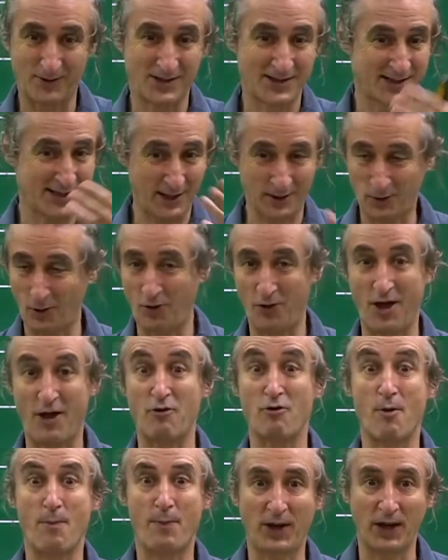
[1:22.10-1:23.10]

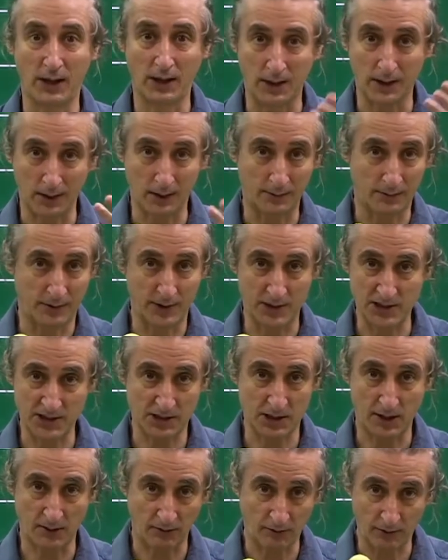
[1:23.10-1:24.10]
psychotherapy and these
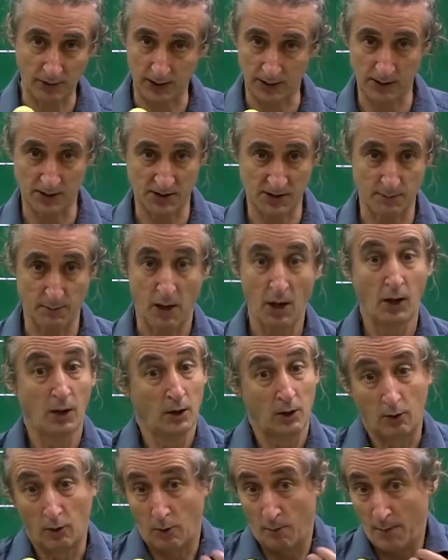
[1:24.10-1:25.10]
kind of things,
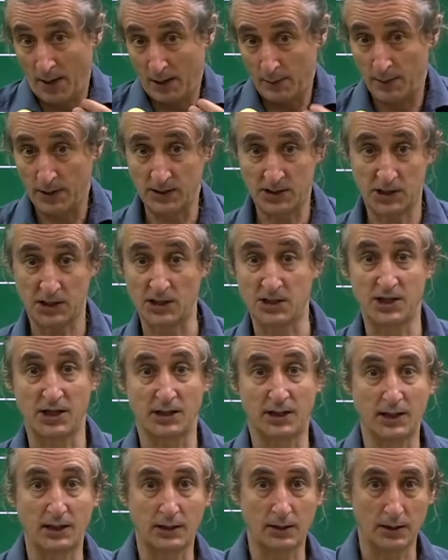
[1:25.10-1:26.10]
or maybe
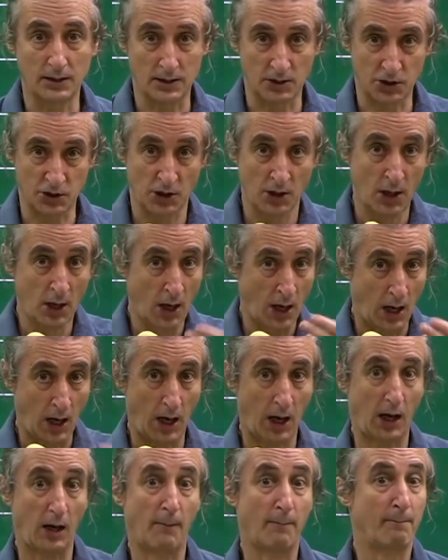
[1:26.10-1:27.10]
teaching English,
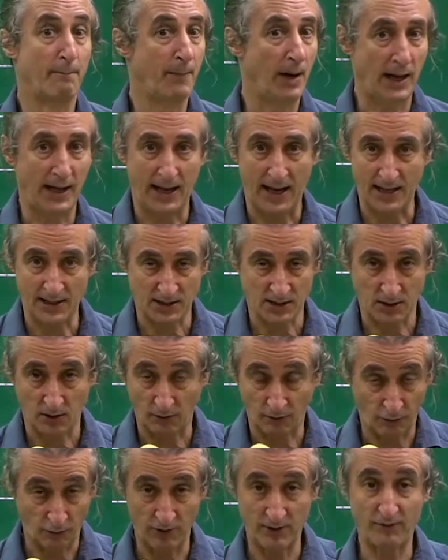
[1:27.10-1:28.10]
might ask you
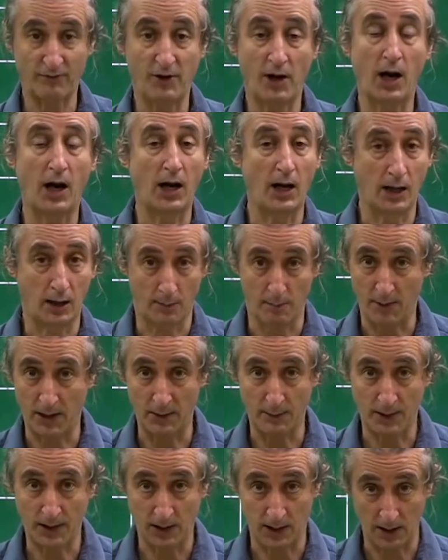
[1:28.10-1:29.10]
for even higher,
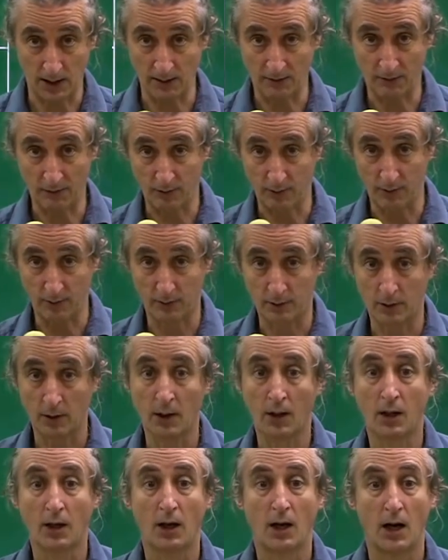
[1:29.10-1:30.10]
maybe even
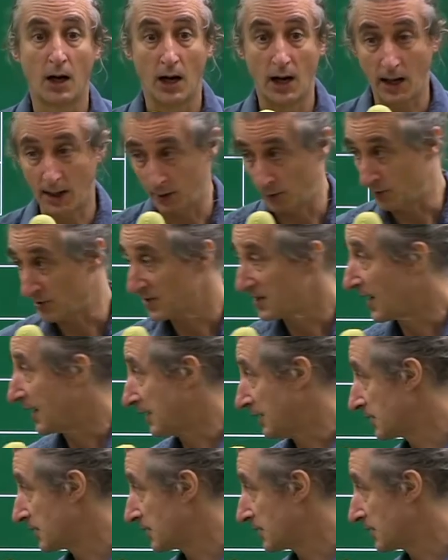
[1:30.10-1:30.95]
IELTS